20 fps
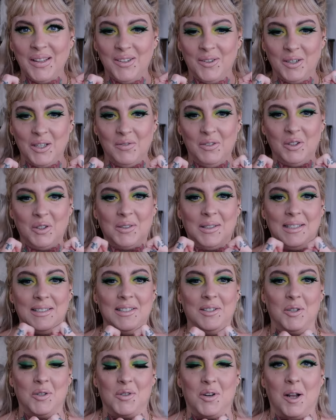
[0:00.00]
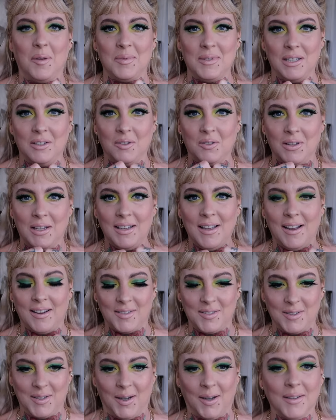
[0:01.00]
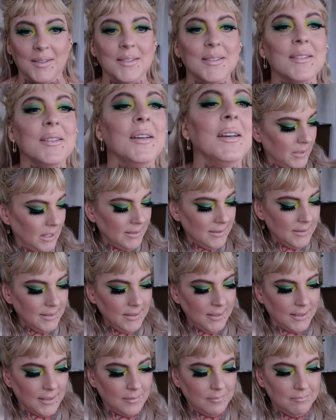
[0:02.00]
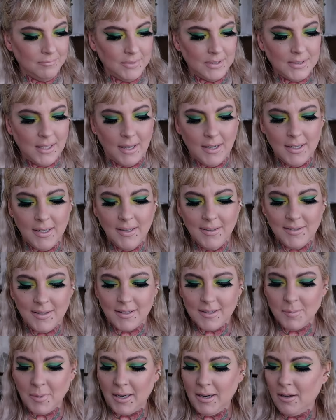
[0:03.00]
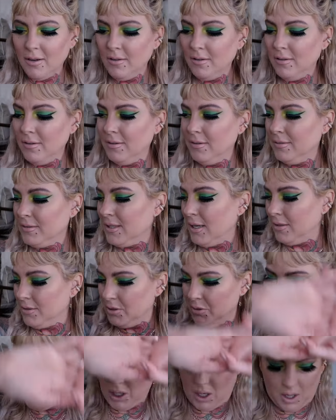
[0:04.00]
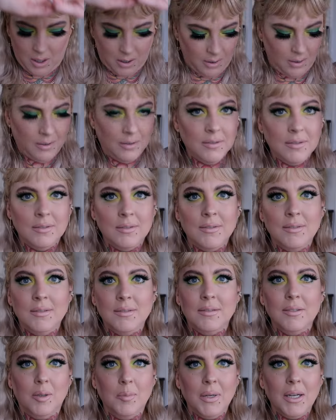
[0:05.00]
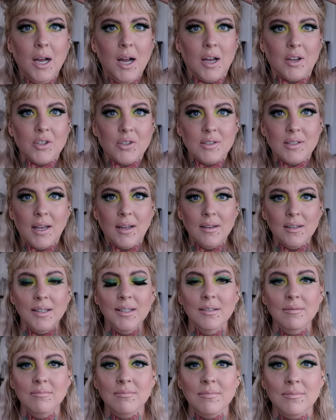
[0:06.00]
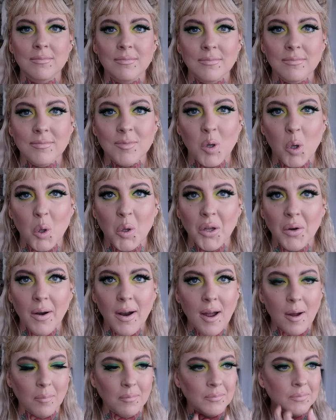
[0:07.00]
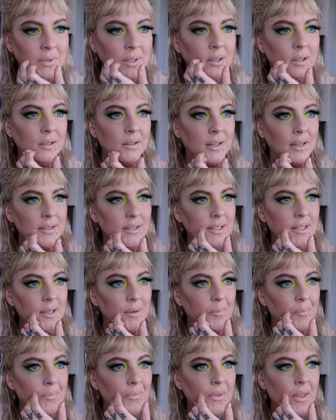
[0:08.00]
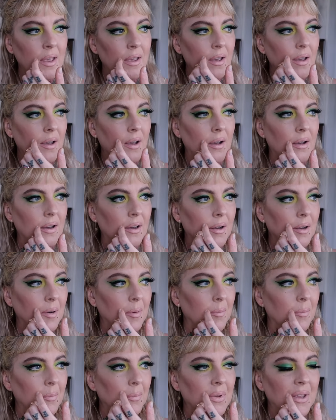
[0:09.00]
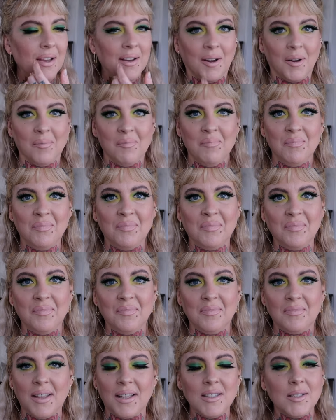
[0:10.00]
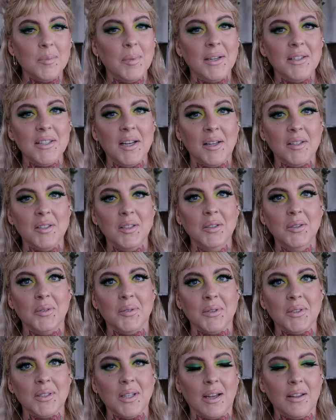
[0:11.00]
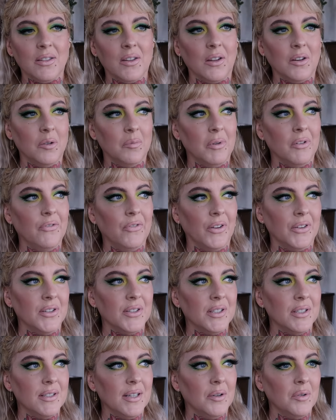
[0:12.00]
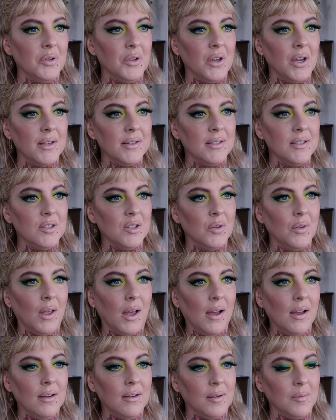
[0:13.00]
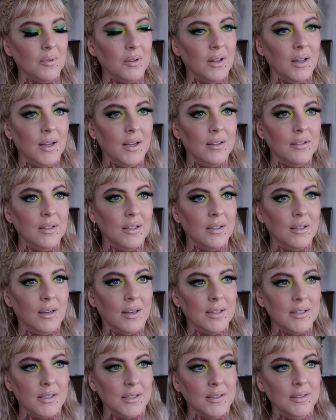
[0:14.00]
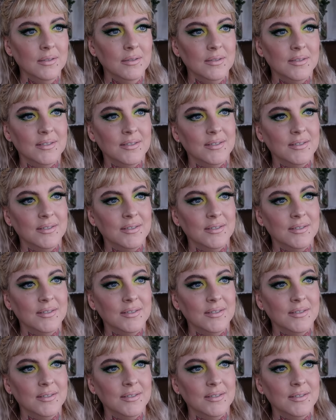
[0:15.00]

they don't even look like teardrops they look like hexagons that's it is that it that's my uh, tattoo talk oh my gosh is that it holy crap that's it um yeah that's my tattoos i thought it would be fun to sit down with you guys and do that i'm glad that i did